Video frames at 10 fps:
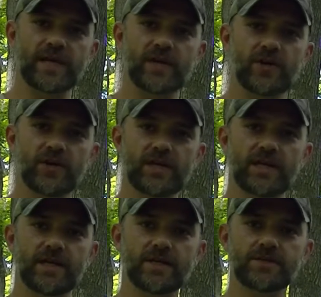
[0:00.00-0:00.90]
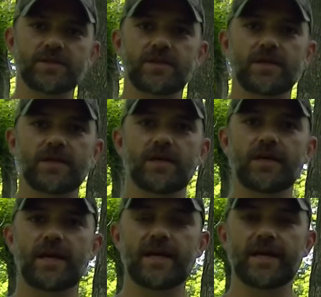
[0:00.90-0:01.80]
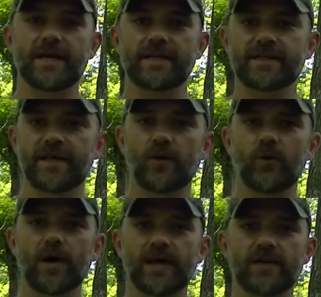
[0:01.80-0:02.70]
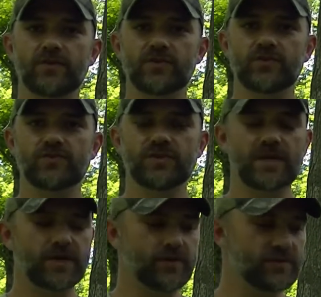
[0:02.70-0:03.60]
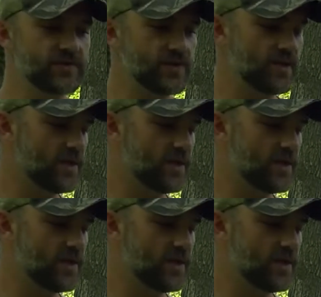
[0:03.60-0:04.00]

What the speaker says: and cook kits and tell why you choose those.